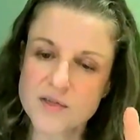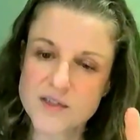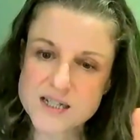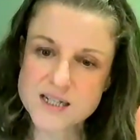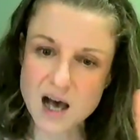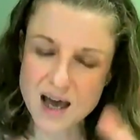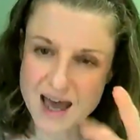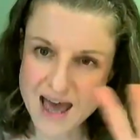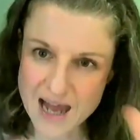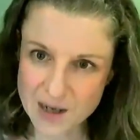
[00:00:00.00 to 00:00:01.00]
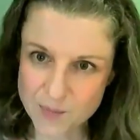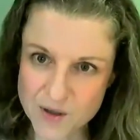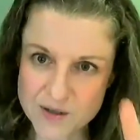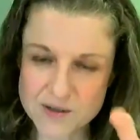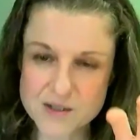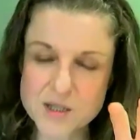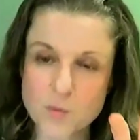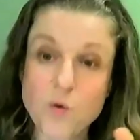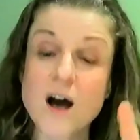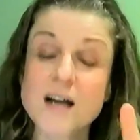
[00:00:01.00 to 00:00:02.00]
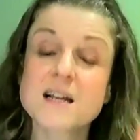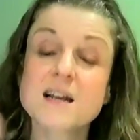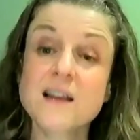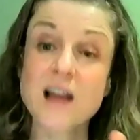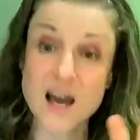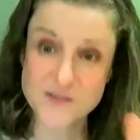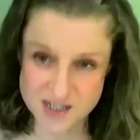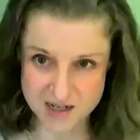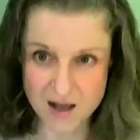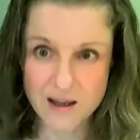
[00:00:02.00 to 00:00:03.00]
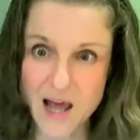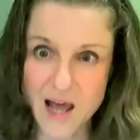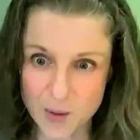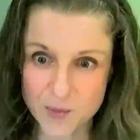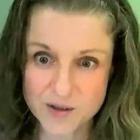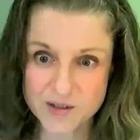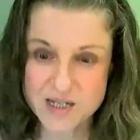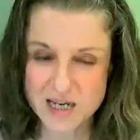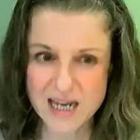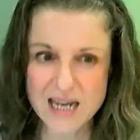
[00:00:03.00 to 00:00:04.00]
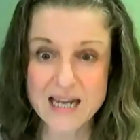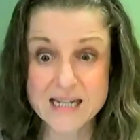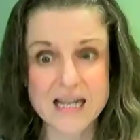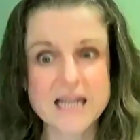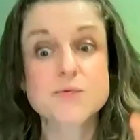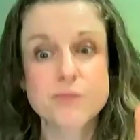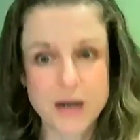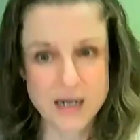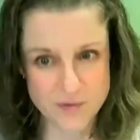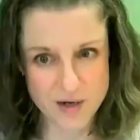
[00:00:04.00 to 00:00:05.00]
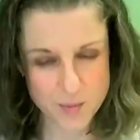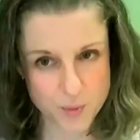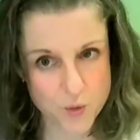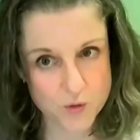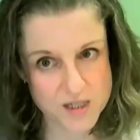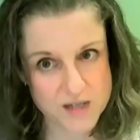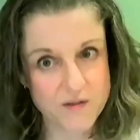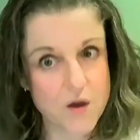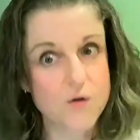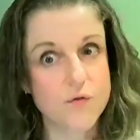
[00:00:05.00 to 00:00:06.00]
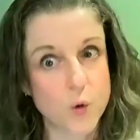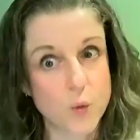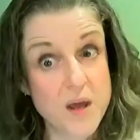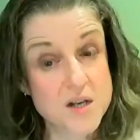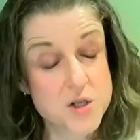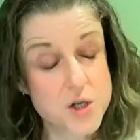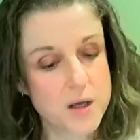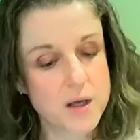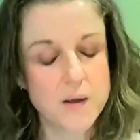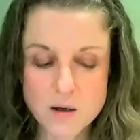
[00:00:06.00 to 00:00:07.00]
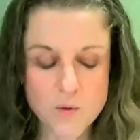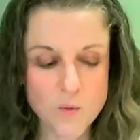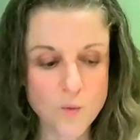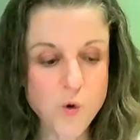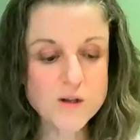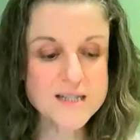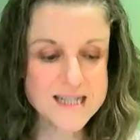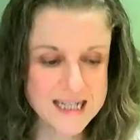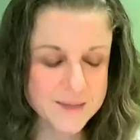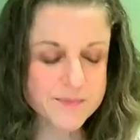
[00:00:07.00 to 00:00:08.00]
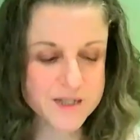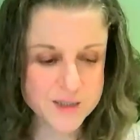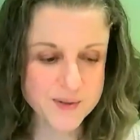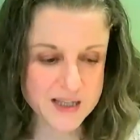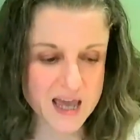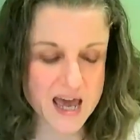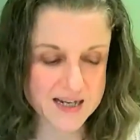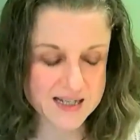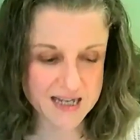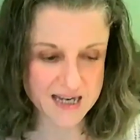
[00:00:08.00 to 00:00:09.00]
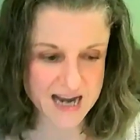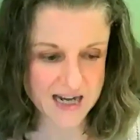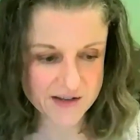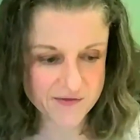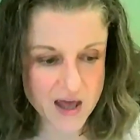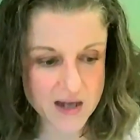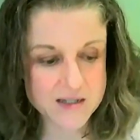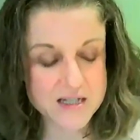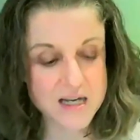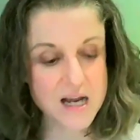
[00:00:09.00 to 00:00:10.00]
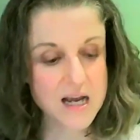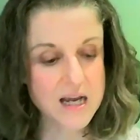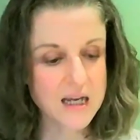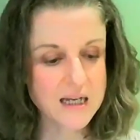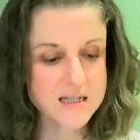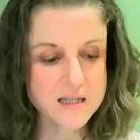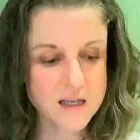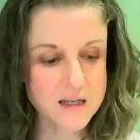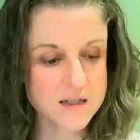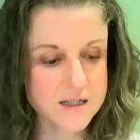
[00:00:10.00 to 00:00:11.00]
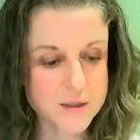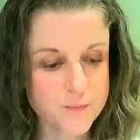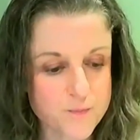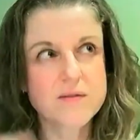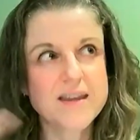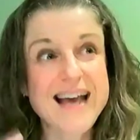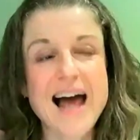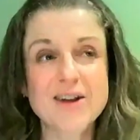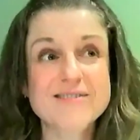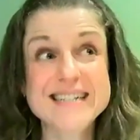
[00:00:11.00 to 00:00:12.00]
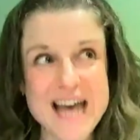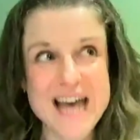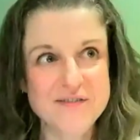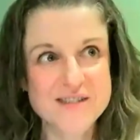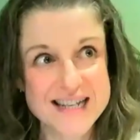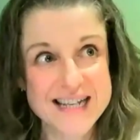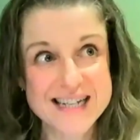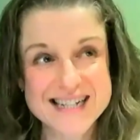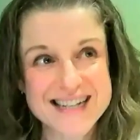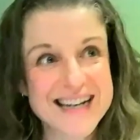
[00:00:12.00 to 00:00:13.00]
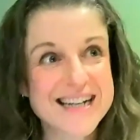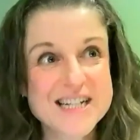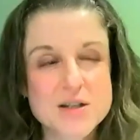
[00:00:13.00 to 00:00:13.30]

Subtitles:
the diet element, the wider lifestyle element is really, really important in the overall picture. What seems to be the case in any event is that the calorie deficit